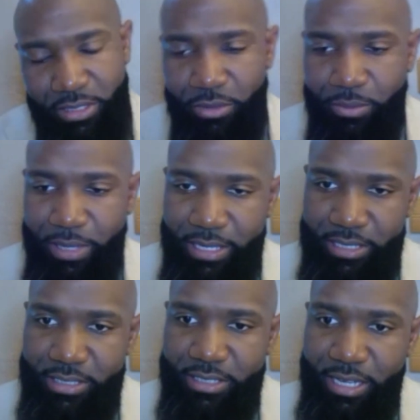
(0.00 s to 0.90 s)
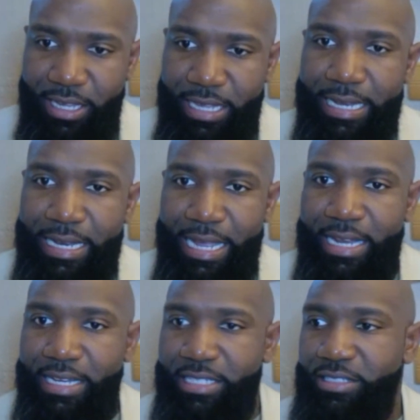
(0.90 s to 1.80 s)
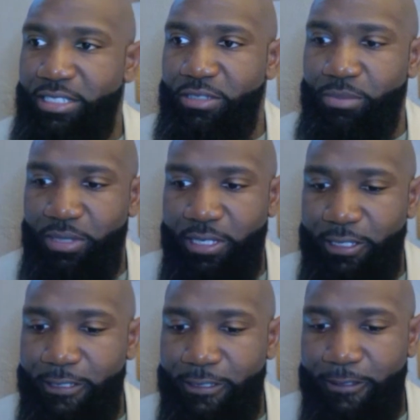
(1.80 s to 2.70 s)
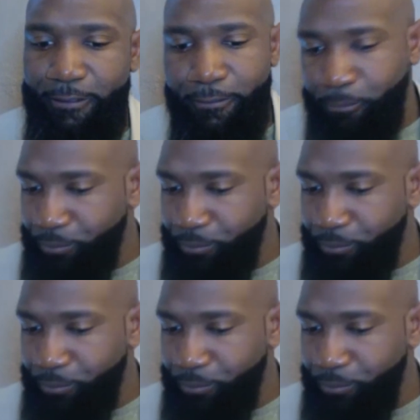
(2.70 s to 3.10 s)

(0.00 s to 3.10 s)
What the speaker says: or we might get sad, not necessarily just because of,